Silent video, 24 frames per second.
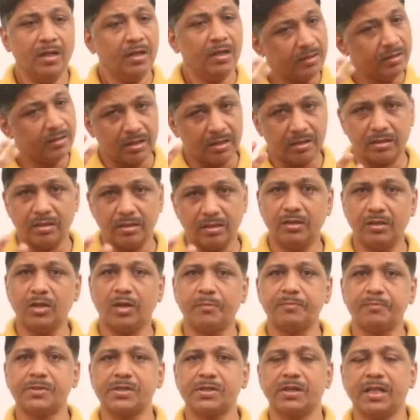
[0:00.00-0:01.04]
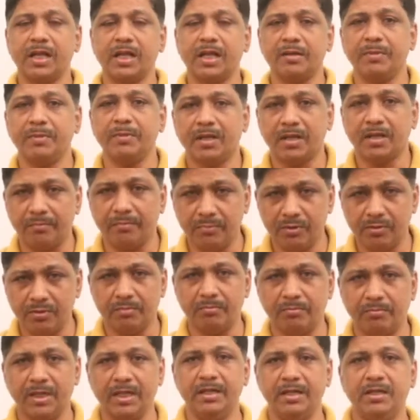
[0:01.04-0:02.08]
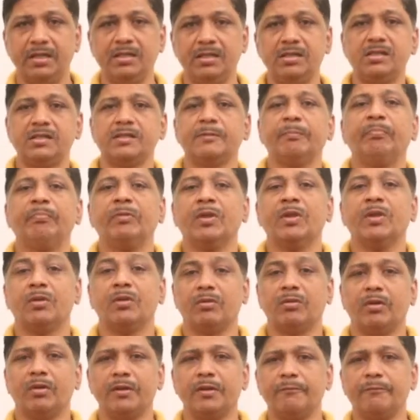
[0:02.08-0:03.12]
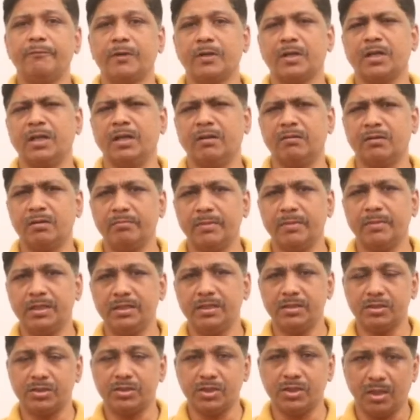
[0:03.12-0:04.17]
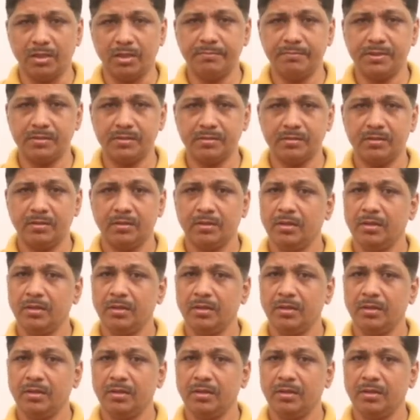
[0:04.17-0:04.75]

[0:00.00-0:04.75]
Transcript: The third option that may come to the mind is going for government jobs,